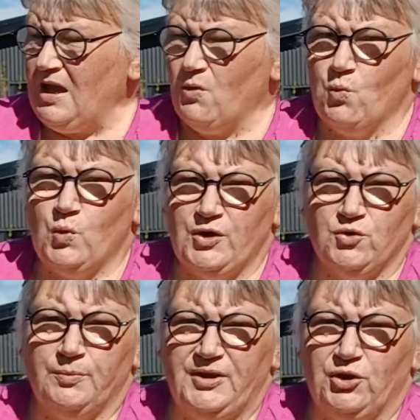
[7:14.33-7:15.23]

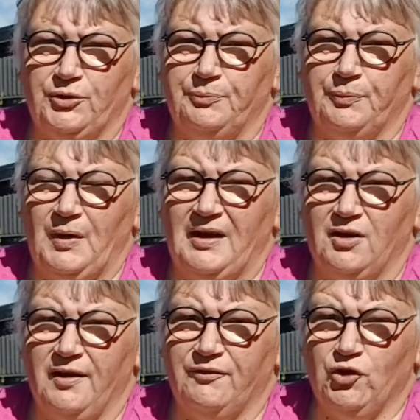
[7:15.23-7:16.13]
which will be good.
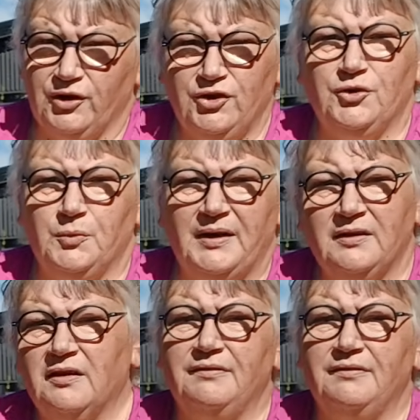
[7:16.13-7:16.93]
And I've got a new one.